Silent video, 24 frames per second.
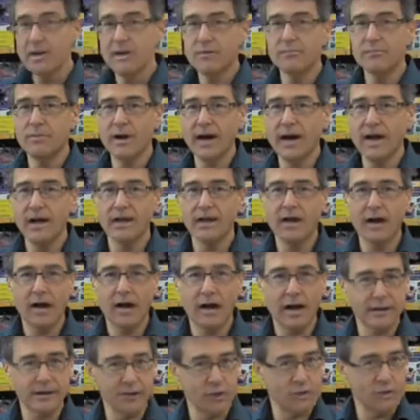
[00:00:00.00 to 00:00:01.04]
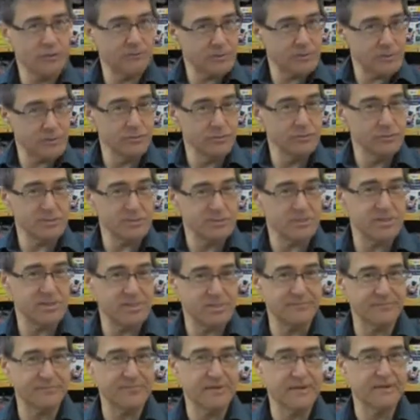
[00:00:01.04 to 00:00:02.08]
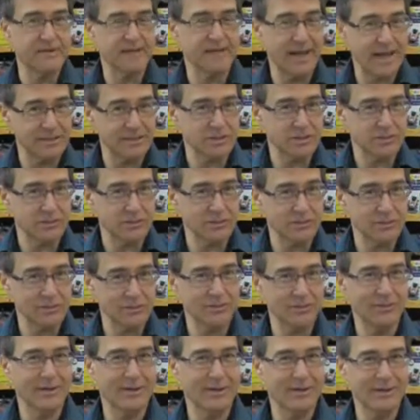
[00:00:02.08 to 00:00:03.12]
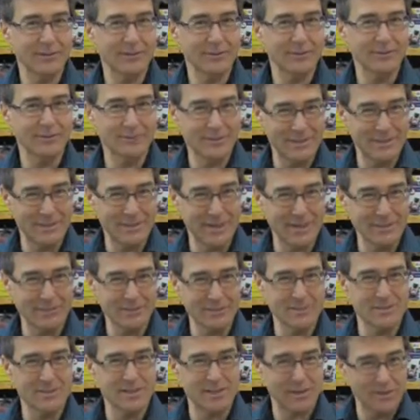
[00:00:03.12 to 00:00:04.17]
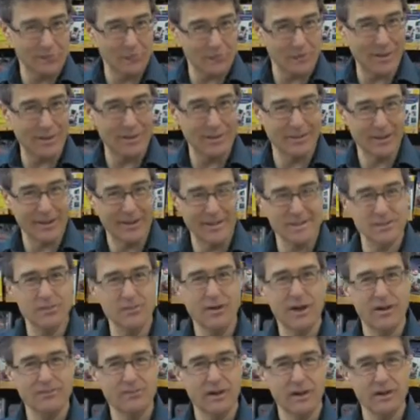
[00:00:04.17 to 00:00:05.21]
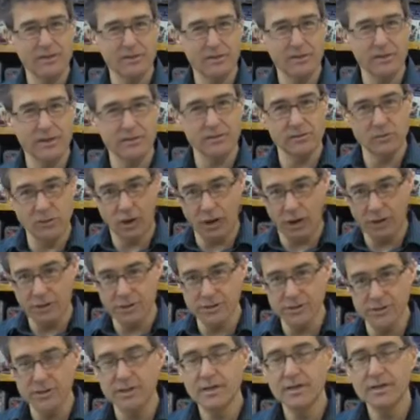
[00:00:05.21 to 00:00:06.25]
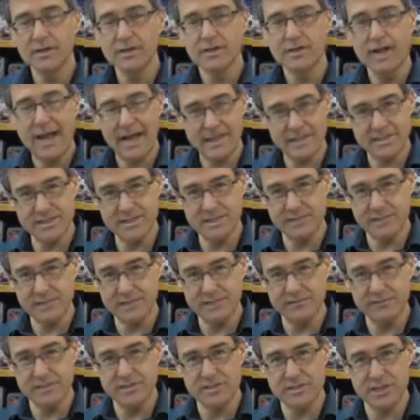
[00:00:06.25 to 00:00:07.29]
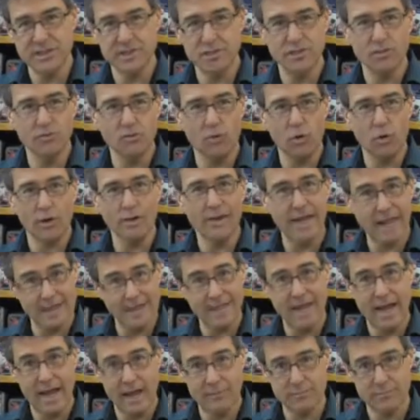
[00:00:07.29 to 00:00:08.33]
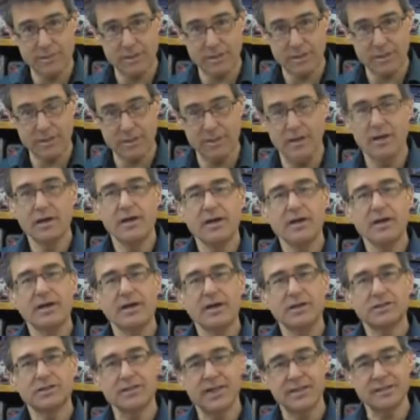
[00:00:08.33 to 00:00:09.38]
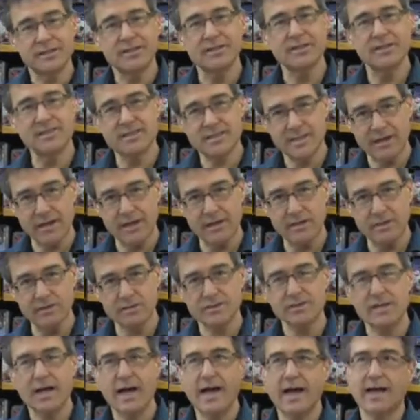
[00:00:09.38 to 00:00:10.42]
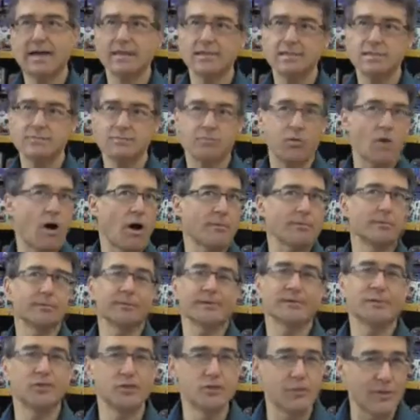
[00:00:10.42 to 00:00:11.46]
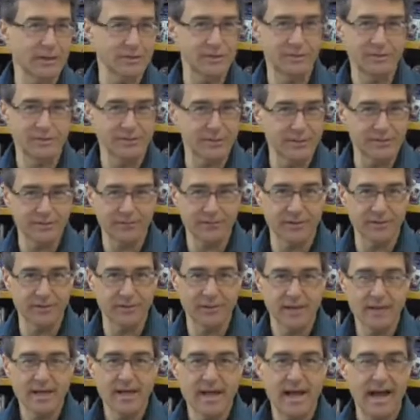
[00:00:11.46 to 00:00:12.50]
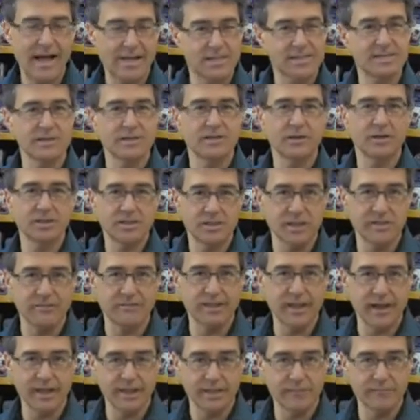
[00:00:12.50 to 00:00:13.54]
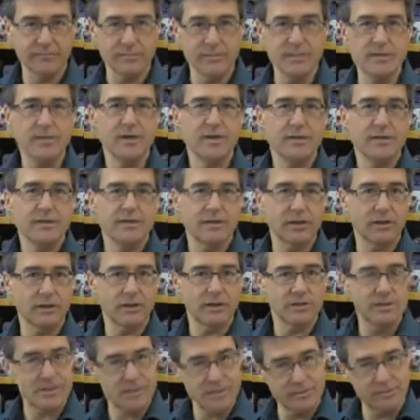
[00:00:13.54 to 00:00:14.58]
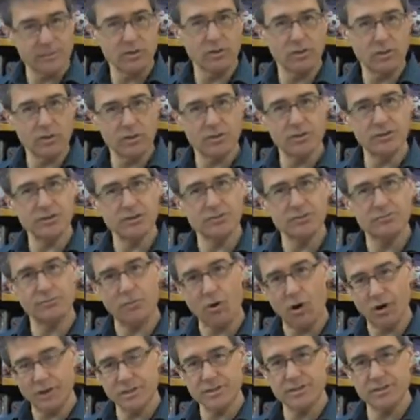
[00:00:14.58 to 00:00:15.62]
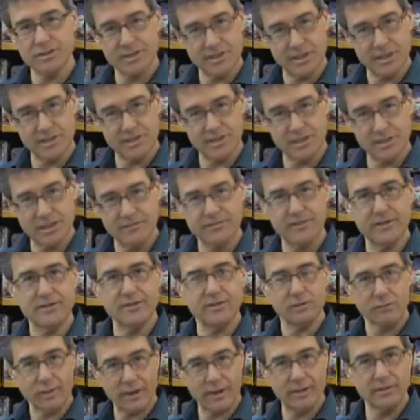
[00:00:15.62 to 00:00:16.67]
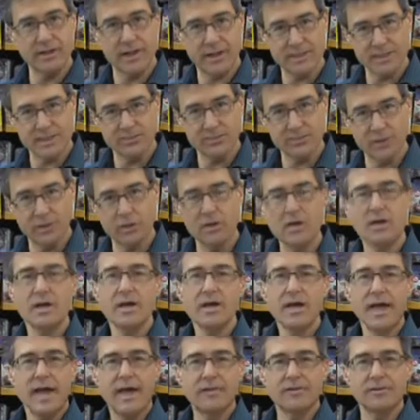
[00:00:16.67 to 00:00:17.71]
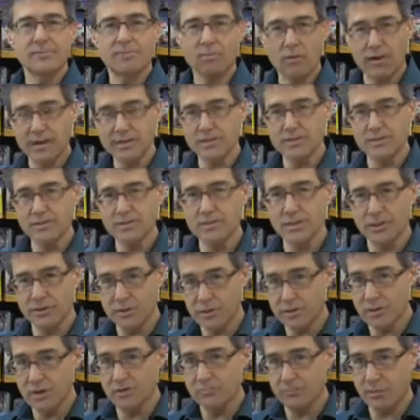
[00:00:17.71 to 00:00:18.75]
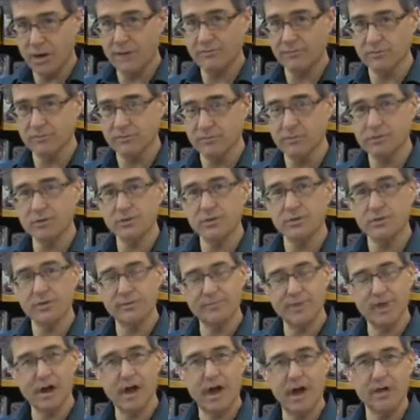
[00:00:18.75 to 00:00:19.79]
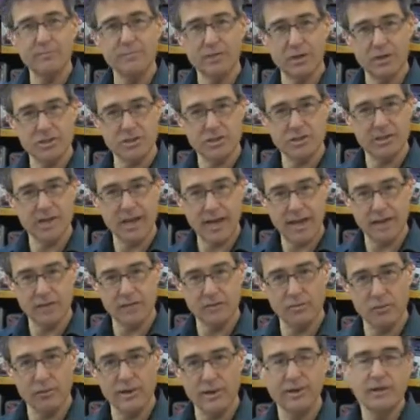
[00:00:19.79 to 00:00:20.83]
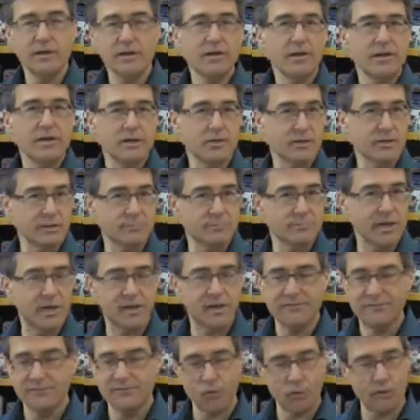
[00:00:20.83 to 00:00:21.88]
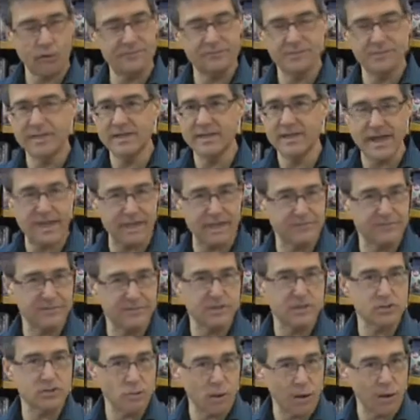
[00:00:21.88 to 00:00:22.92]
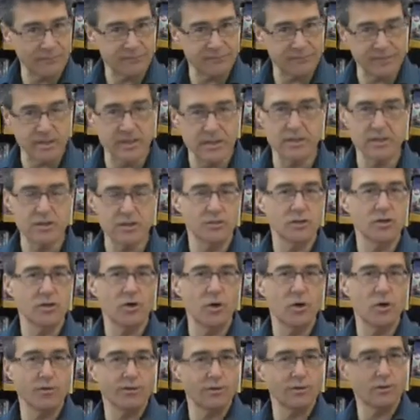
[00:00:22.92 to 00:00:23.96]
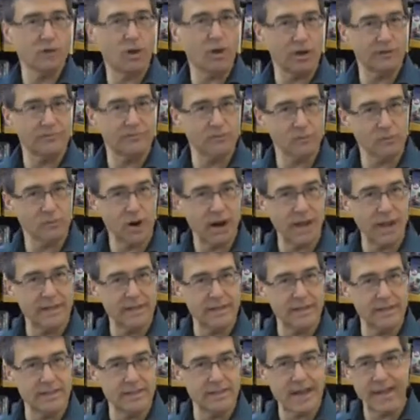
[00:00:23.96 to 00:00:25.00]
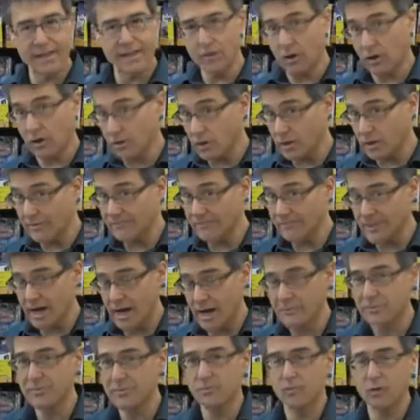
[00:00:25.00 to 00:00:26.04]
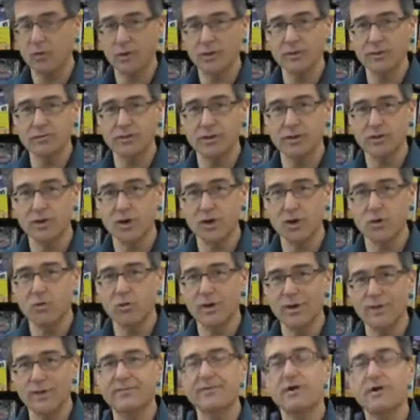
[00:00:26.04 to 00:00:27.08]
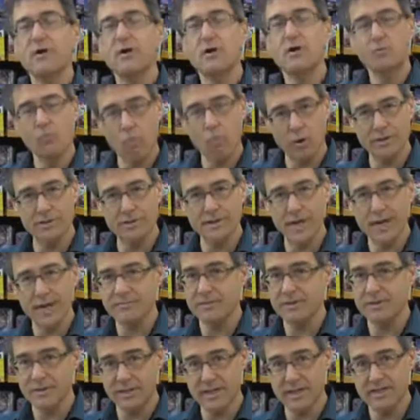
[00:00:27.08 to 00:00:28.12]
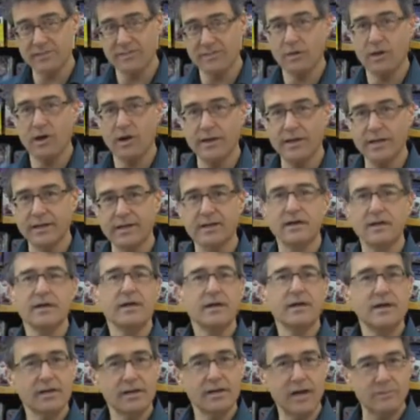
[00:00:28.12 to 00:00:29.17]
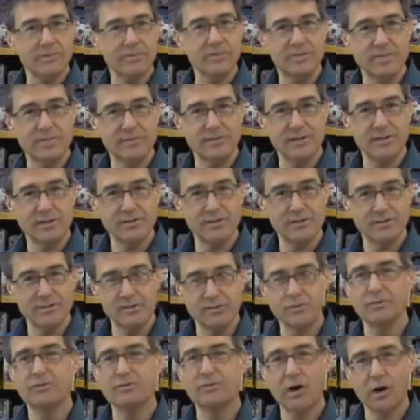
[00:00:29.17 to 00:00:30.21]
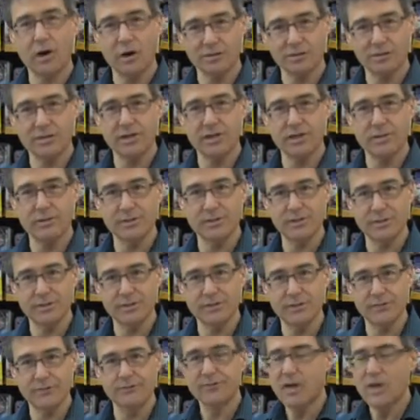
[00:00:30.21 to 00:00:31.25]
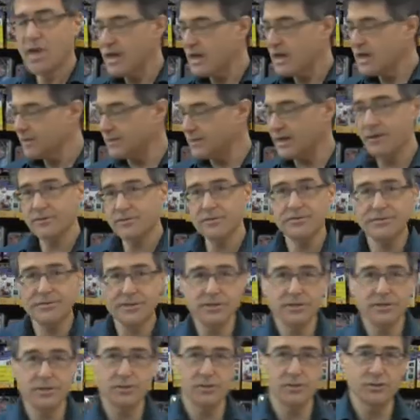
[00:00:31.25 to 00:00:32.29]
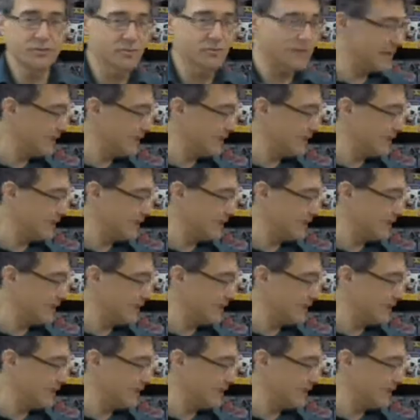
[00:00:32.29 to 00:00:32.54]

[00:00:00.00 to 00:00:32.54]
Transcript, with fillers: but I know of two specific national uh, retailers that you recognize who have either a large as seen on TV section or an cap section. Chantia Sales has probably 200 different as seen on TV items that are similar to the products you see on TV. They're recognizable, and the prices are usually preferable, so it can be a high margin category. You can pick 4 feet, 8 feet, 12 feet. You can go with a lot of variety and not a lot of depth, or you can go with more depth and less variety. Come and see me at the booth. I'll tell you what to do. The other thing to do